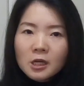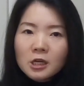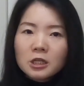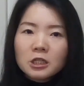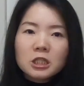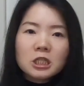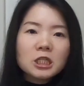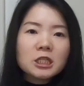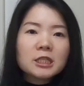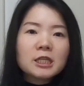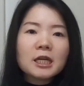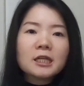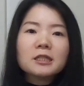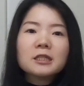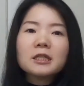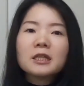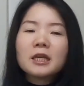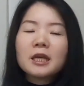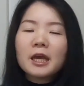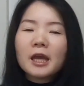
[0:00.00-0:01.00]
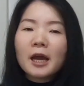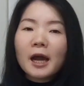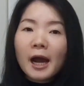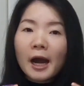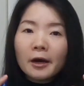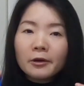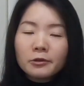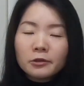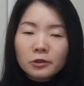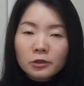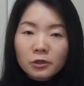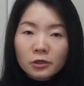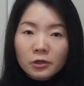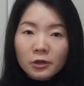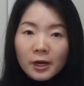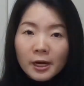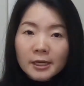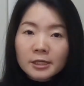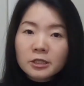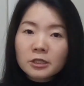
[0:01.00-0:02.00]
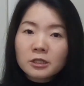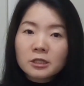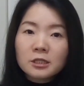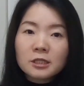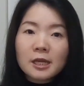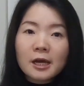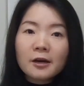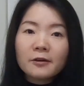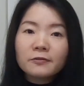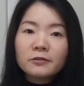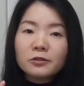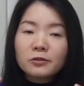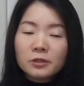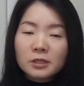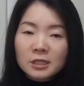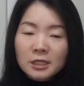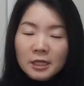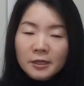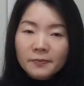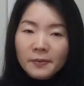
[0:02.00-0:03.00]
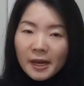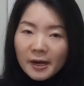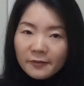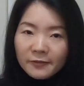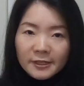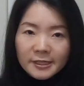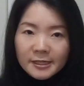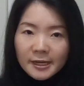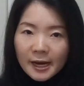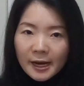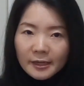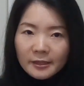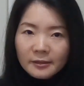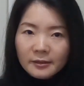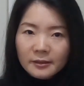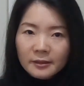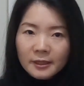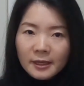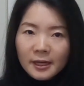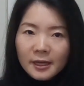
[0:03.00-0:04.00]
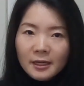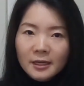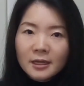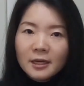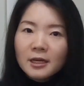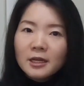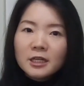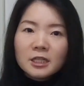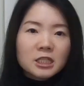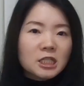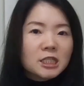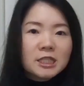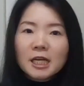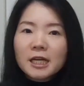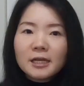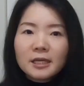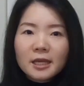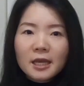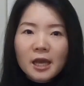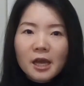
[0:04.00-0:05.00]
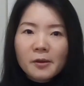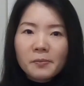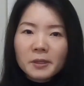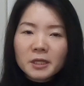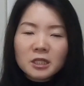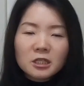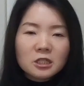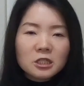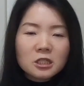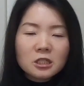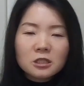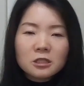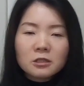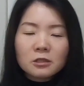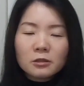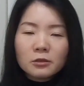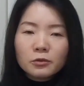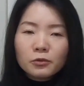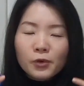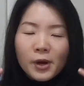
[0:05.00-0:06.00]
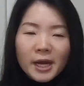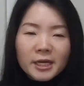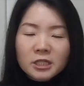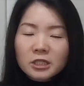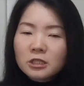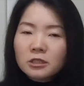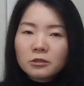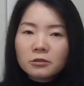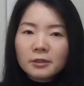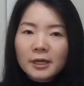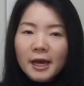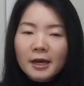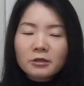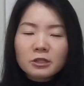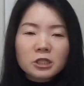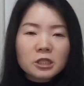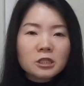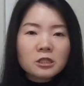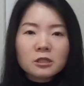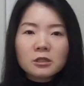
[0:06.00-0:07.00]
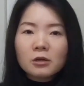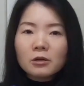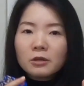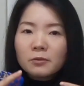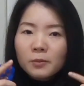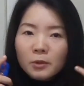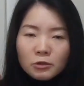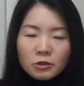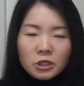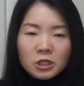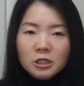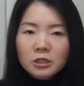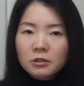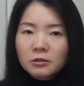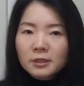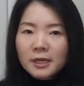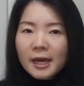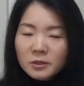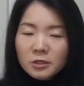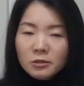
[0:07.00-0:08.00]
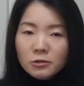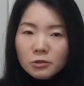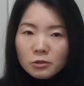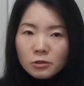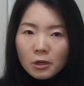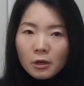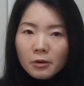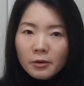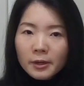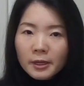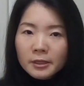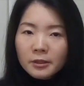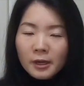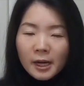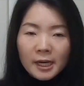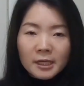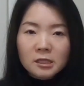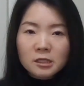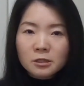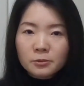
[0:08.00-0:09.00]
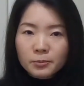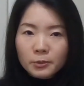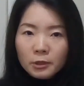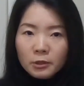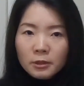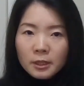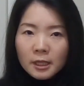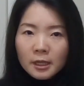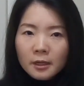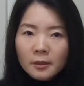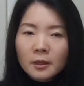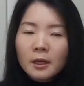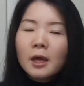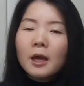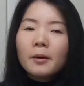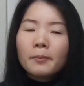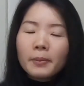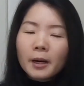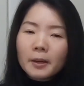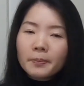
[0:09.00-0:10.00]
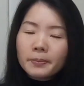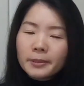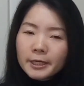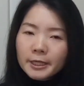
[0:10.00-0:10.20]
She doesn't care how you cry yourself to sleep every night, okay? She doesn't care because she's so rational now. She's not emotional. I'm so sorry your heart is broken, but